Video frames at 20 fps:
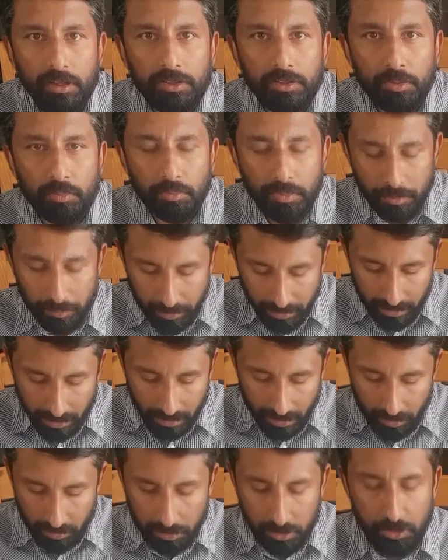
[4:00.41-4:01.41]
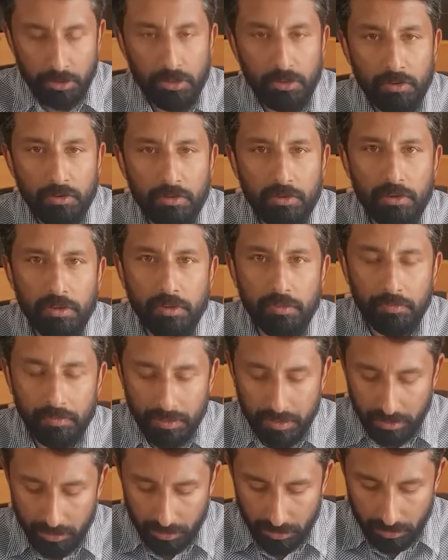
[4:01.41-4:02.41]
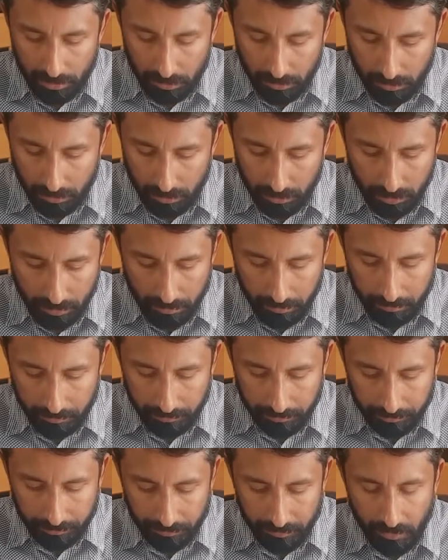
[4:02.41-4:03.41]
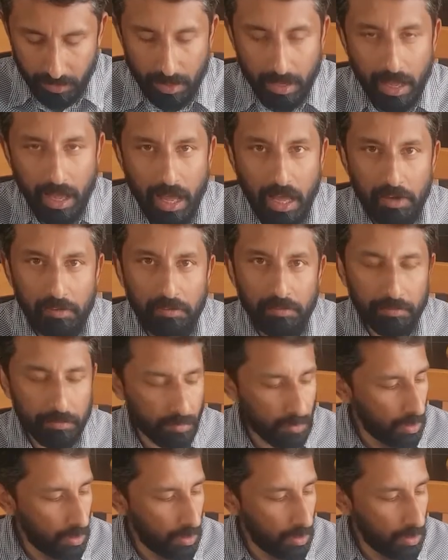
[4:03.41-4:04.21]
To prepare our dough, we need to have